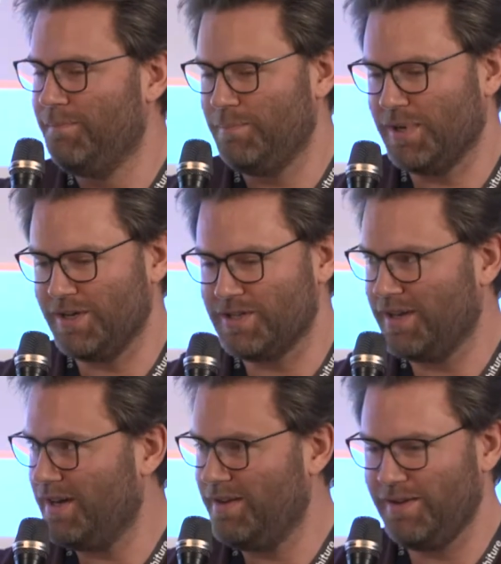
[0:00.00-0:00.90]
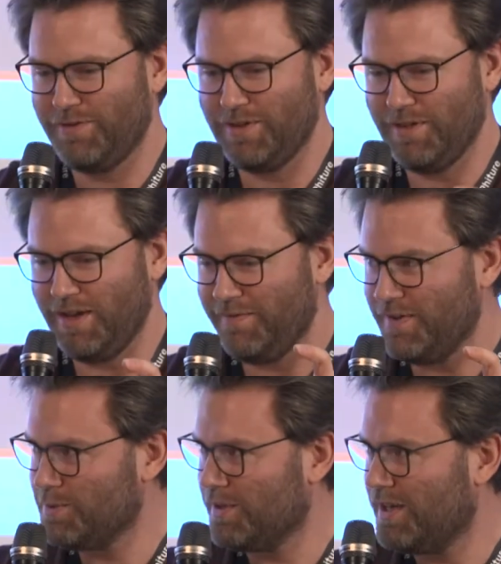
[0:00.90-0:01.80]
Because again, if
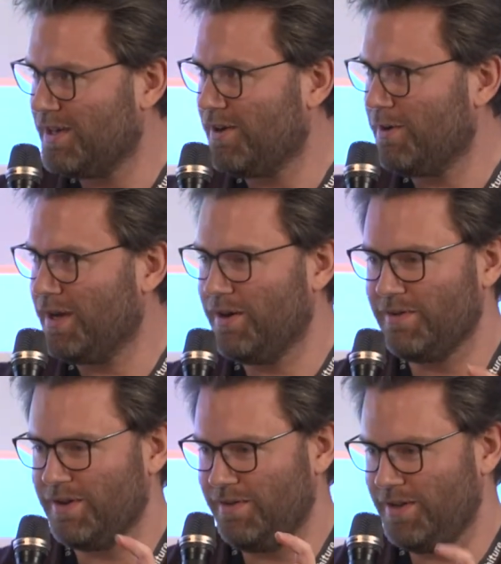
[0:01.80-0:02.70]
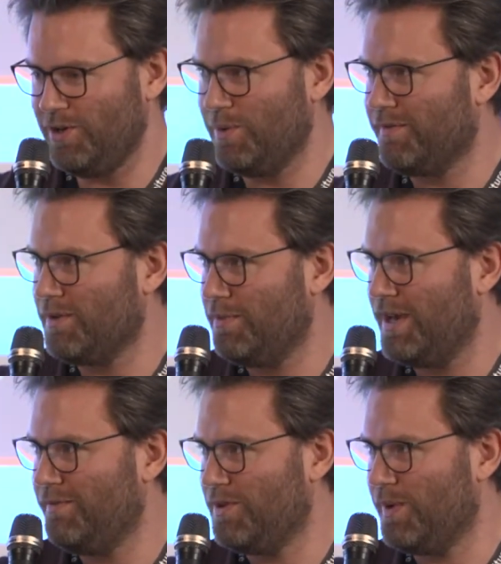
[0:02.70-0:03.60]
it's what they care about, then you have to
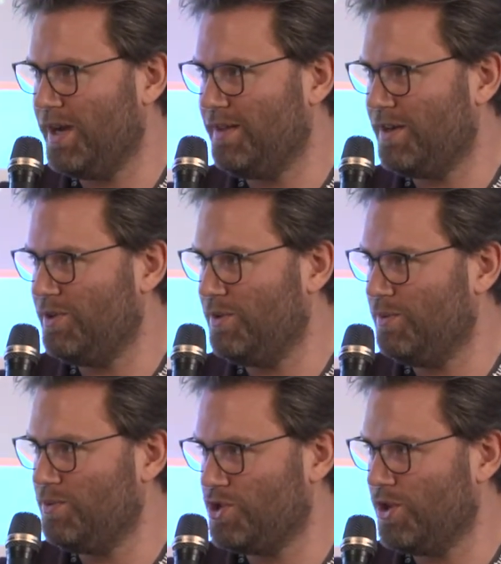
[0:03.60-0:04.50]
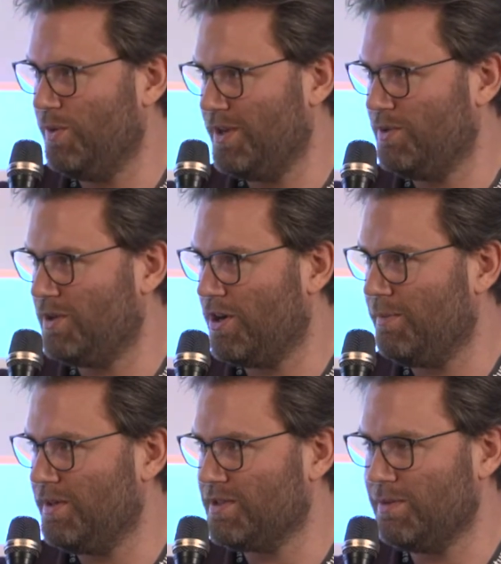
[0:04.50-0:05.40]
behave in a way that you show that you care
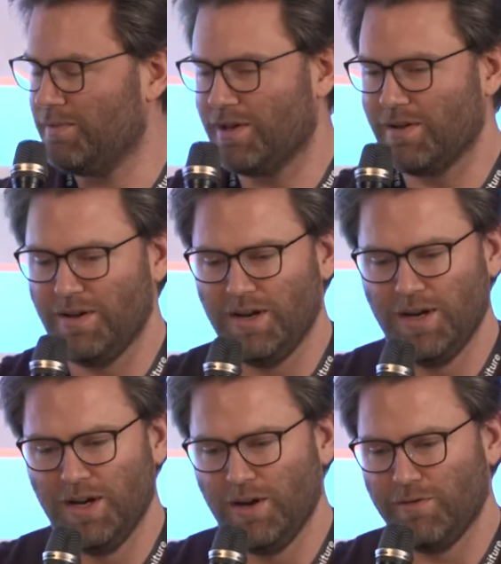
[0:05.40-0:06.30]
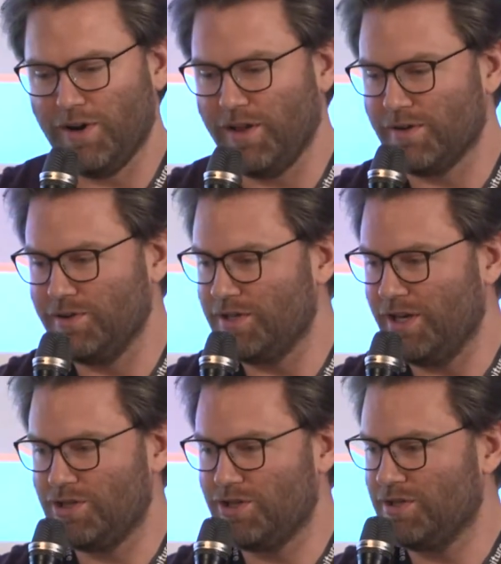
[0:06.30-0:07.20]
about the same thing. For others,
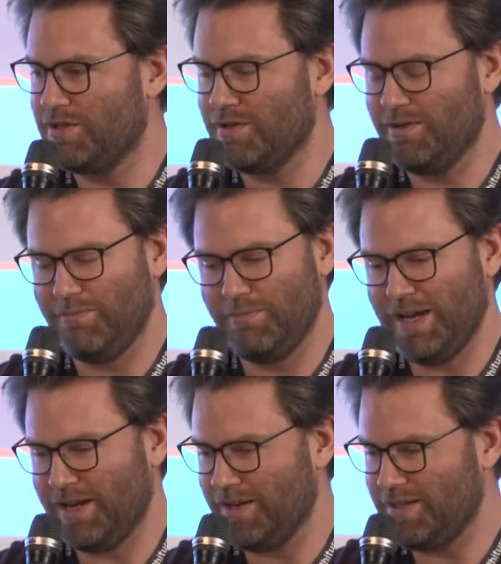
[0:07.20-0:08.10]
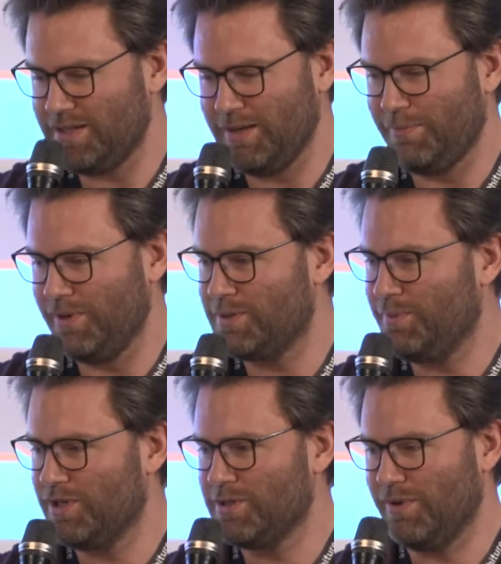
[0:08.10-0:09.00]
it's just make it as simple as
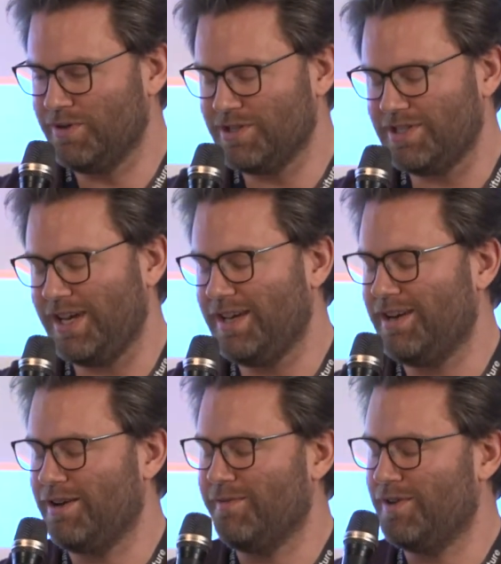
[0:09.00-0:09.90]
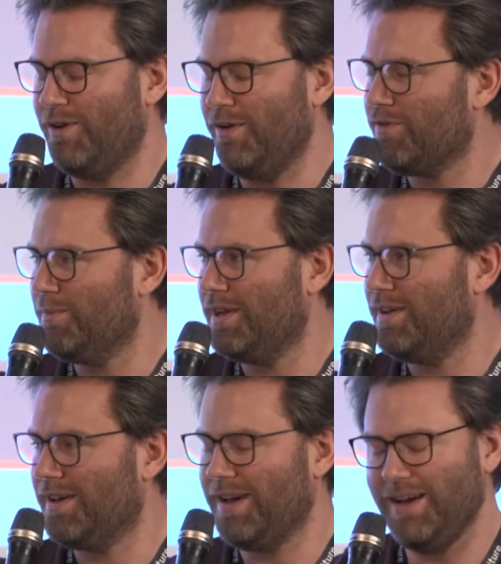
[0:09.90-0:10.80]
possible and just take care of it all for me.
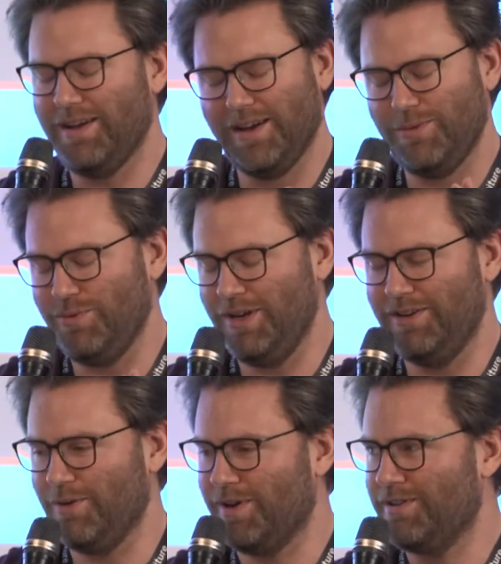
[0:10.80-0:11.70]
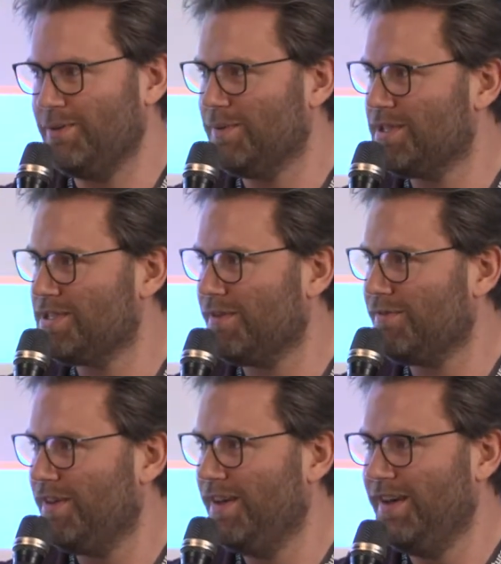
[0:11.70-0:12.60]
Like I really don't want to deal with this stuff.